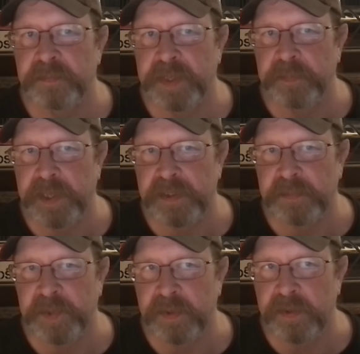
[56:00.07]
being
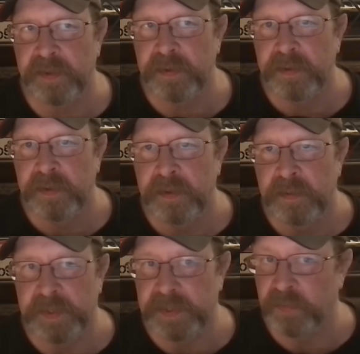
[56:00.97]
possible on Earth?
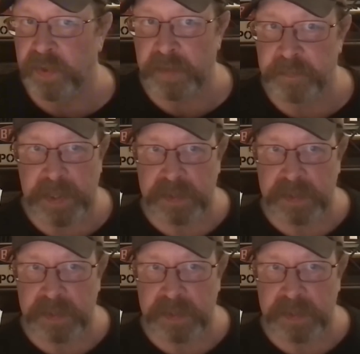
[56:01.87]
Because they were not